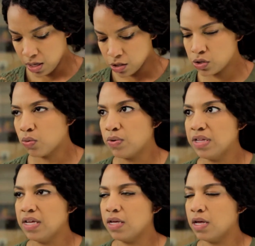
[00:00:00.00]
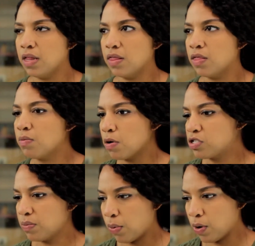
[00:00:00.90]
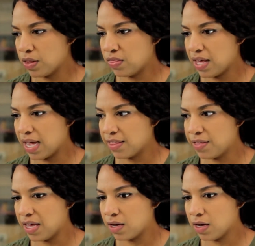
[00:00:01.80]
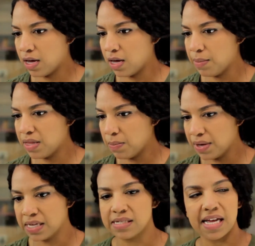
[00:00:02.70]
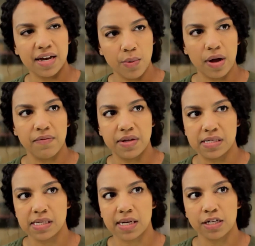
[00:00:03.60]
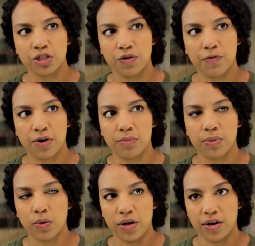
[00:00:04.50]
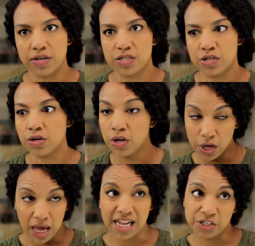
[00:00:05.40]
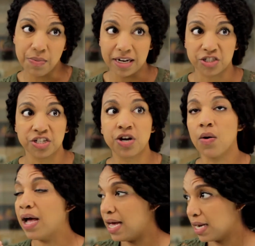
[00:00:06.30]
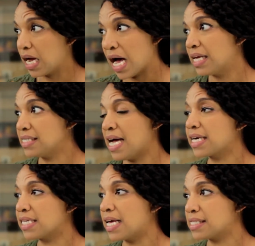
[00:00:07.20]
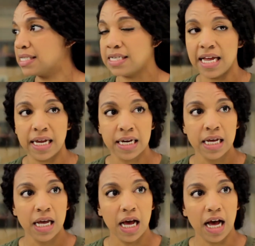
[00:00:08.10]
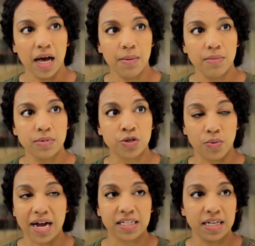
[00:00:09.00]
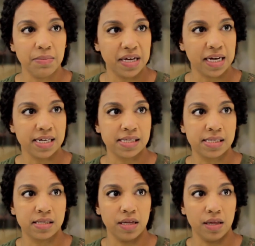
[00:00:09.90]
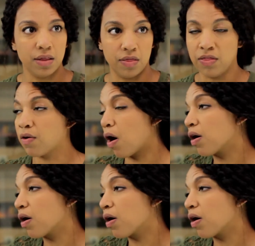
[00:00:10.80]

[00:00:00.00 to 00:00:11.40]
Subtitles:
So really, the most important thing, I think, and the biggest takeaway of this discussion for an employer is to, as you mentioned, go ahead and contact that state directly, because there